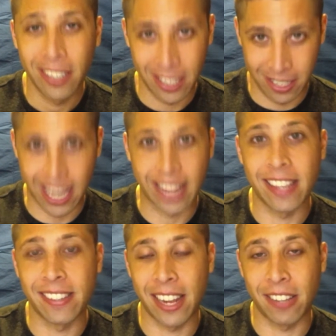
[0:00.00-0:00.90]
get this
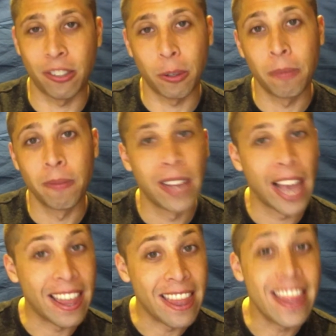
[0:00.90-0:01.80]
answer,
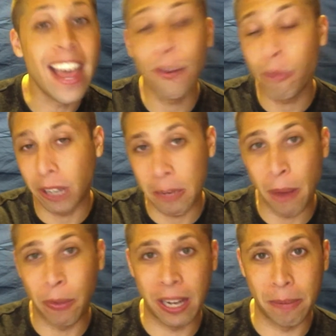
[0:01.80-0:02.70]
and then worry about
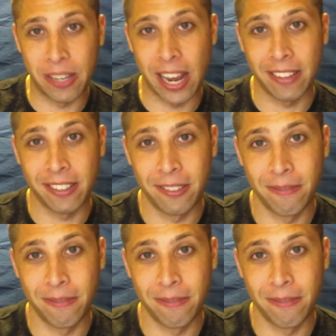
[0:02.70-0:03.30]
what comes next.